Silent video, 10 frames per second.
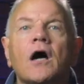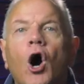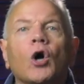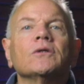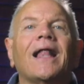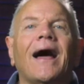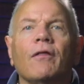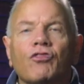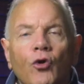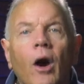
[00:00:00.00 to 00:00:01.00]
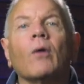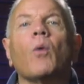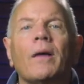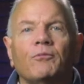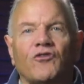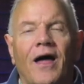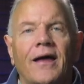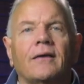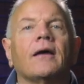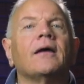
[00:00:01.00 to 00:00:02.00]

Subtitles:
online through our website.